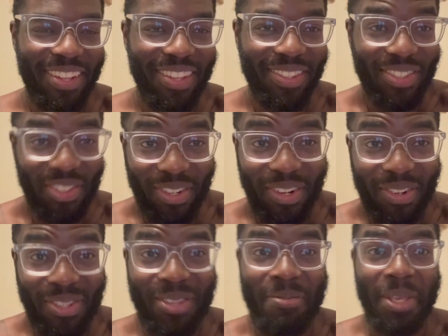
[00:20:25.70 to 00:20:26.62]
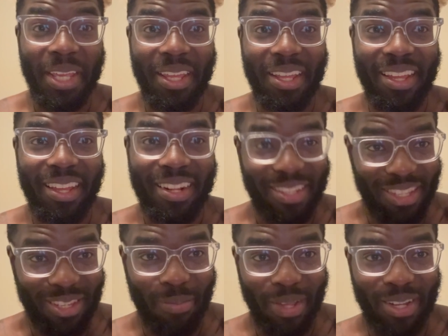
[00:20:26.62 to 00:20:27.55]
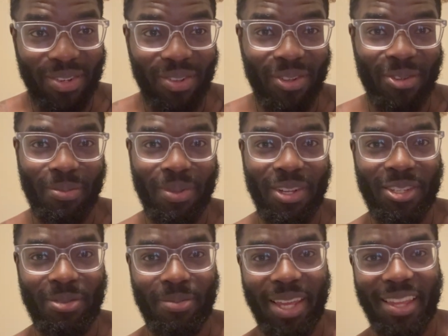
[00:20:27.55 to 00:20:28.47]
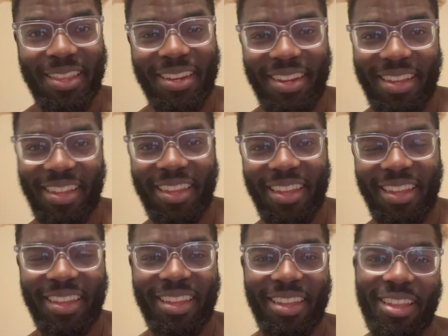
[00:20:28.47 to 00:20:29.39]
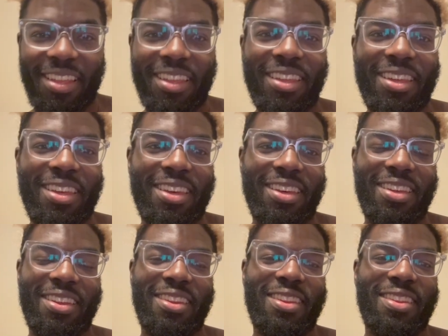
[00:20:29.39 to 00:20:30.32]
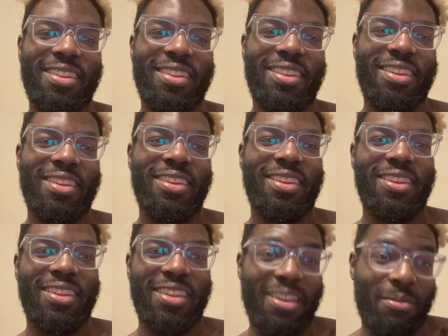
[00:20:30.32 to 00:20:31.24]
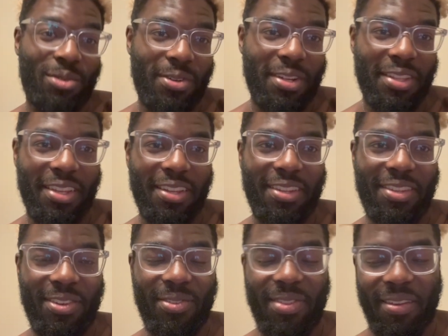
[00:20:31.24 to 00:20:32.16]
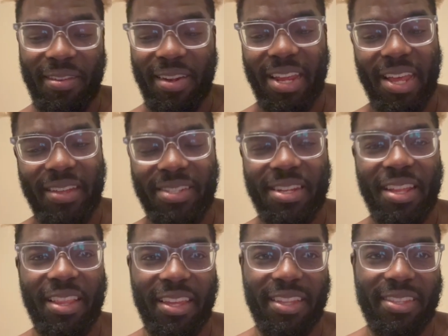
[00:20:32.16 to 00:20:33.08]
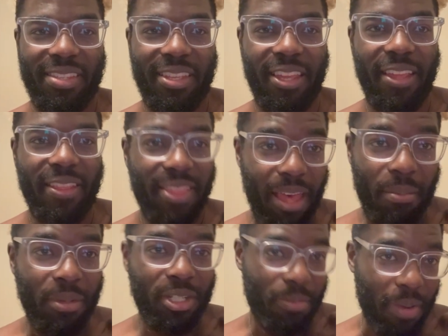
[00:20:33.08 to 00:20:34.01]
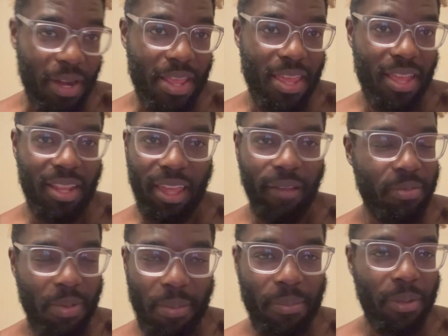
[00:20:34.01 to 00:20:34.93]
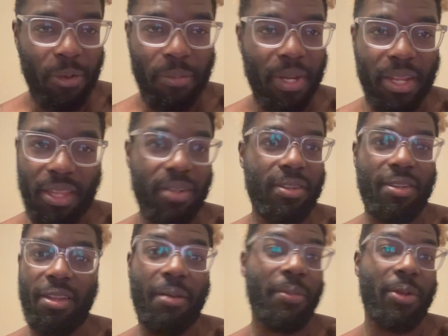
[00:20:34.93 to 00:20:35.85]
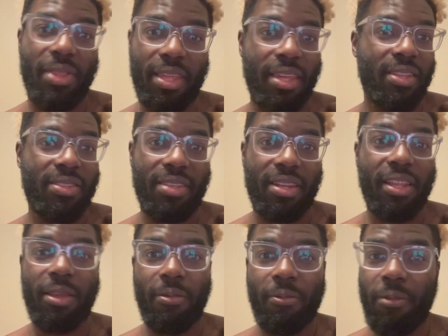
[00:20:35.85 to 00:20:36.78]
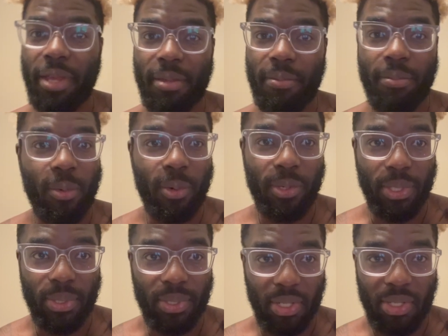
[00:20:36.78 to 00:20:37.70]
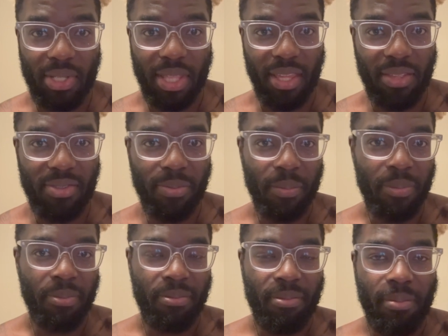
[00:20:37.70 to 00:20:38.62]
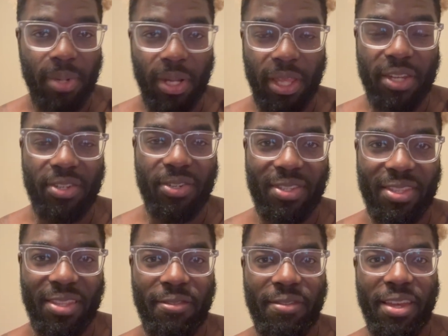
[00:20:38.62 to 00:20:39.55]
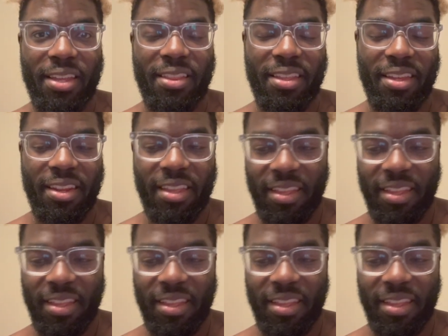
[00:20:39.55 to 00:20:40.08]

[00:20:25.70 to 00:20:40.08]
you struggled to make and to spend 200 bucks back in the day. And like, I'm struggling to do that right now. It's not like it's like that much money. And like, I've spent more money on dumber things and like way more useless things. But again, just the fact that